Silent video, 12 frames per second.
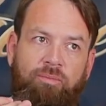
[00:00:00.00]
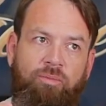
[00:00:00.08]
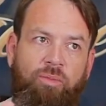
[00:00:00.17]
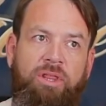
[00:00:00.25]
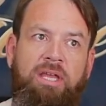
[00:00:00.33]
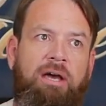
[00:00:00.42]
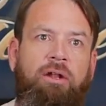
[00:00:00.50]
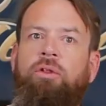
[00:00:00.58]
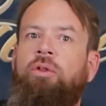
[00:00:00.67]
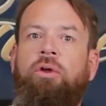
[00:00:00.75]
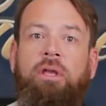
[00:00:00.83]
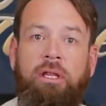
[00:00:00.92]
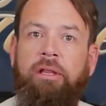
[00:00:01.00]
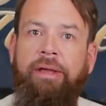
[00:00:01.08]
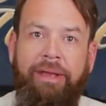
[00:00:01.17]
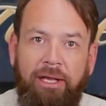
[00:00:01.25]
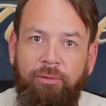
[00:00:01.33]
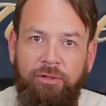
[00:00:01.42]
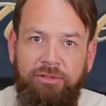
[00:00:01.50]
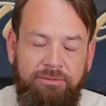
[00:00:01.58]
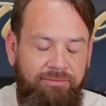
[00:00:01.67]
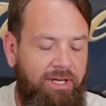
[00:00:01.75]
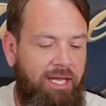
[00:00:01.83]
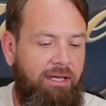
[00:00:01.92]
without it looking like it was
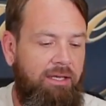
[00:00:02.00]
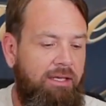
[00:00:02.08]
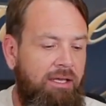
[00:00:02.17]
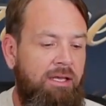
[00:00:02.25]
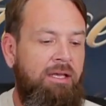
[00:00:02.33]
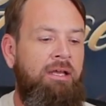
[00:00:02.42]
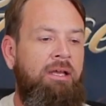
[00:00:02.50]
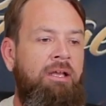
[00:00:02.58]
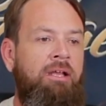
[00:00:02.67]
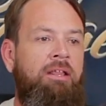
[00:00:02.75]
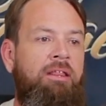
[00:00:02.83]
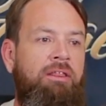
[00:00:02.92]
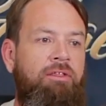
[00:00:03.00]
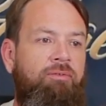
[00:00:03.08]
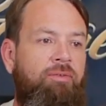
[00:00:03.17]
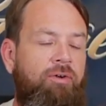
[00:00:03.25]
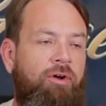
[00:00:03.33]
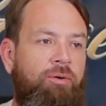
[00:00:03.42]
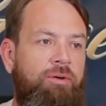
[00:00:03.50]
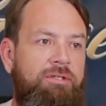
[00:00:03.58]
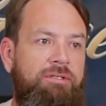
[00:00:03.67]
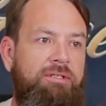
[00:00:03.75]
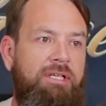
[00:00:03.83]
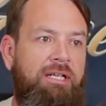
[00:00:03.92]
fake. The
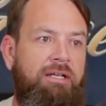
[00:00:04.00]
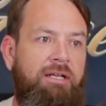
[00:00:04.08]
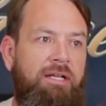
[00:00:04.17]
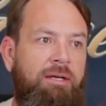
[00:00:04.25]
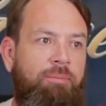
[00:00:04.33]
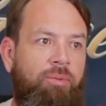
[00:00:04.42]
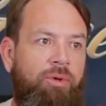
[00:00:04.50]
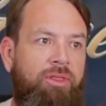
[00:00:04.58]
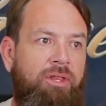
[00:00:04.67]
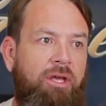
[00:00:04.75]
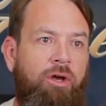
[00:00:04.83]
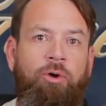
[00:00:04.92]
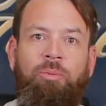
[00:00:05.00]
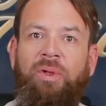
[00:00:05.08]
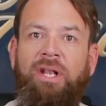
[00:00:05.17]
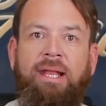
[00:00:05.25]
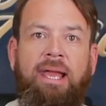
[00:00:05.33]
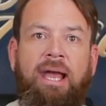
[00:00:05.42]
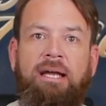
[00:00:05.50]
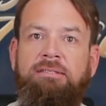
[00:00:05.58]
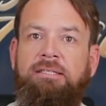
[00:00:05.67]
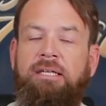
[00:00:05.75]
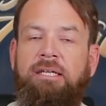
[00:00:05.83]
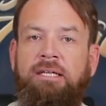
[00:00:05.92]
folks ended up with an open
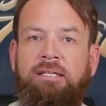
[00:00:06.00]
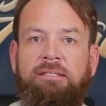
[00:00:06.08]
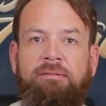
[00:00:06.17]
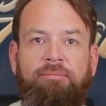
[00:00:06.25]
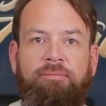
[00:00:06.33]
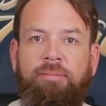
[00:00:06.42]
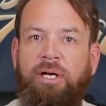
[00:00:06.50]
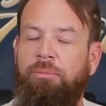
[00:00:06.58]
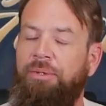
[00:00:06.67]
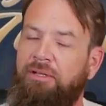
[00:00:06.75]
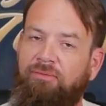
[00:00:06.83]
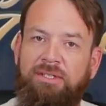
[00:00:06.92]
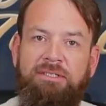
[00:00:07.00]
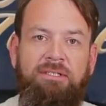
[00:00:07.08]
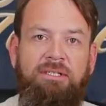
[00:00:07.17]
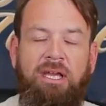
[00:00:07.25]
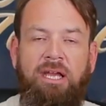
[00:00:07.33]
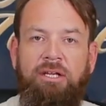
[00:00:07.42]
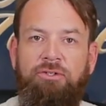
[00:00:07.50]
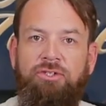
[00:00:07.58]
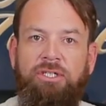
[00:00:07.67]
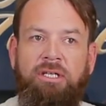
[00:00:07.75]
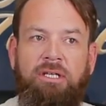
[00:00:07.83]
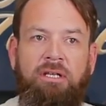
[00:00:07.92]
casket, public
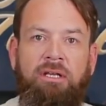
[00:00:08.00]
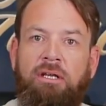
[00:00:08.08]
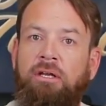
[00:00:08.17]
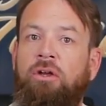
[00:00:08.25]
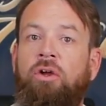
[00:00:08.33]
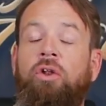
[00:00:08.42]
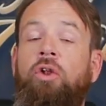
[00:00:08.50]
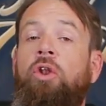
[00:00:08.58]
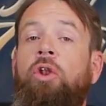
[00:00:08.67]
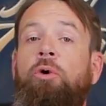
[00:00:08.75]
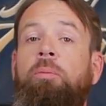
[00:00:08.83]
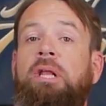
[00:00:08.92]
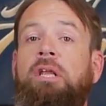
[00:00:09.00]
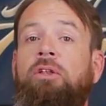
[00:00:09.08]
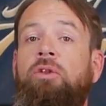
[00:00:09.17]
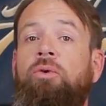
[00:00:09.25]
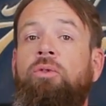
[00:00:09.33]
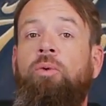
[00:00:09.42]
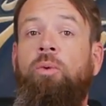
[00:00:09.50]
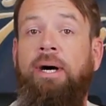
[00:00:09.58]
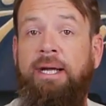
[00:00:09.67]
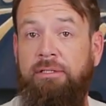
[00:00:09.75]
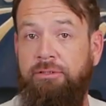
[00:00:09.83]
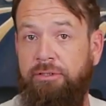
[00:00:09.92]
visitation. Nobody knew the
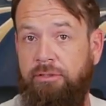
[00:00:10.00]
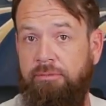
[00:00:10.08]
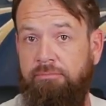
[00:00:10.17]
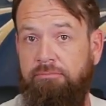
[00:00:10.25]
wiser.